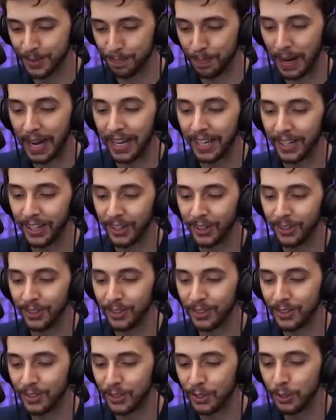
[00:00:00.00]

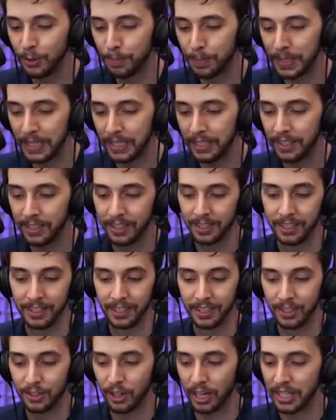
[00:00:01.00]
Spino, Tupi,
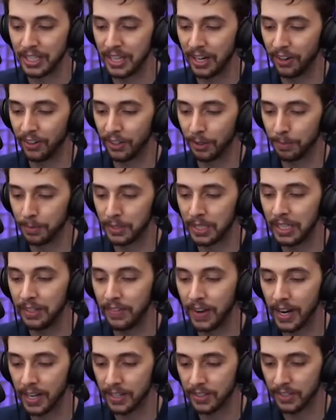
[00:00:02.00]
Triceratops,
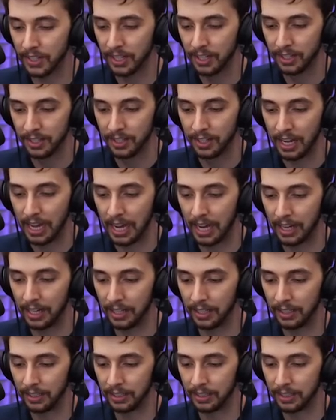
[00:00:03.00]
T-Rex,
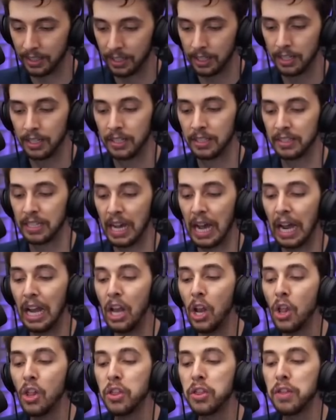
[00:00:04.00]
and
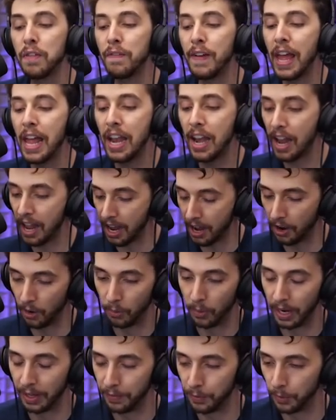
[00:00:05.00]
Tylothele,
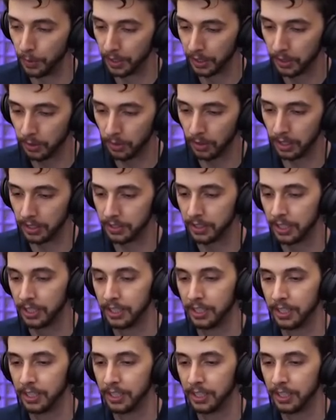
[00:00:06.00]
or whatever you want to call it.